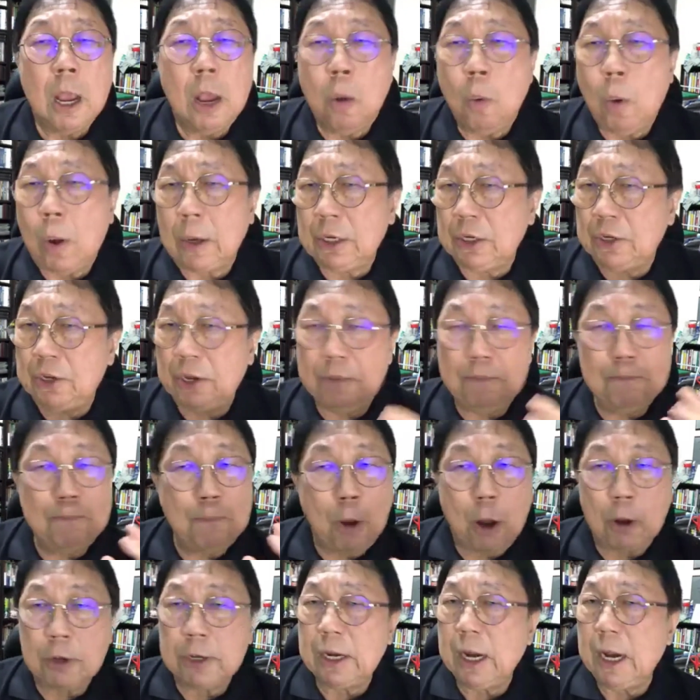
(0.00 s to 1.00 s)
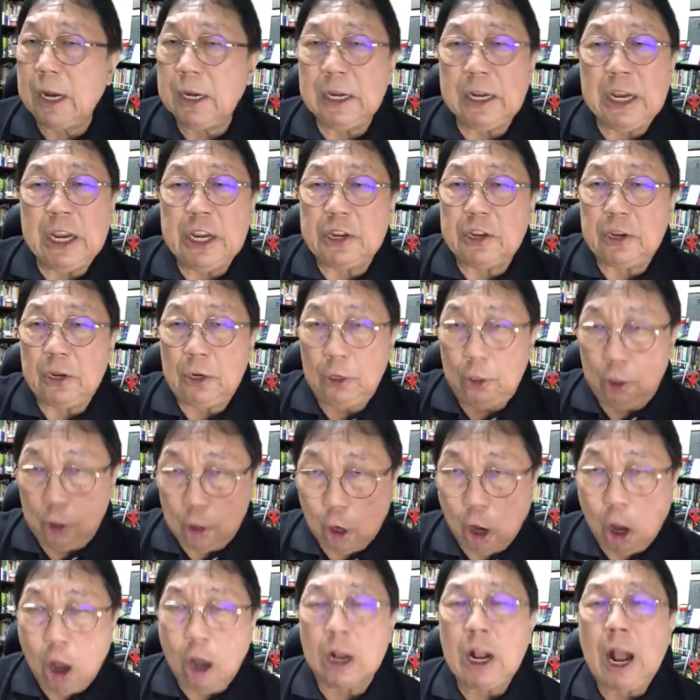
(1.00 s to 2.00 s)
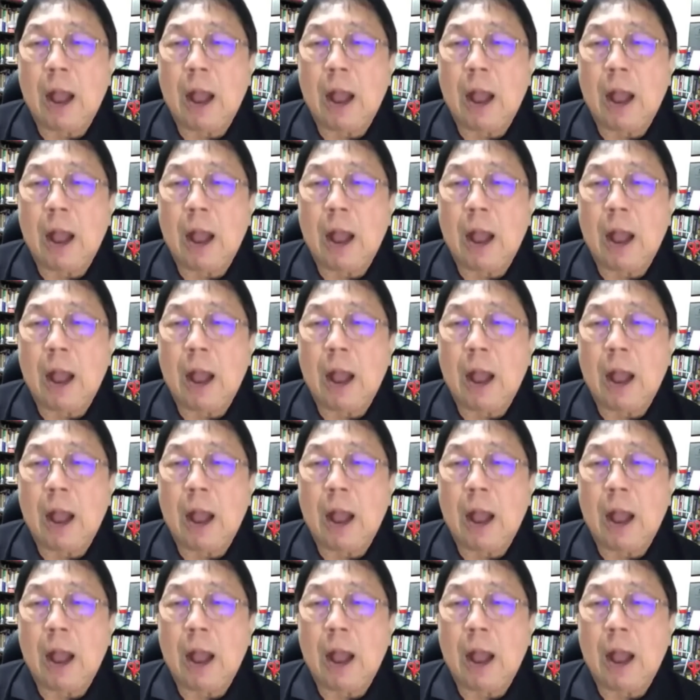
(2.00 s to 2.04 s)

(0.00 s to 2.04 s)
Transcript: what is important is your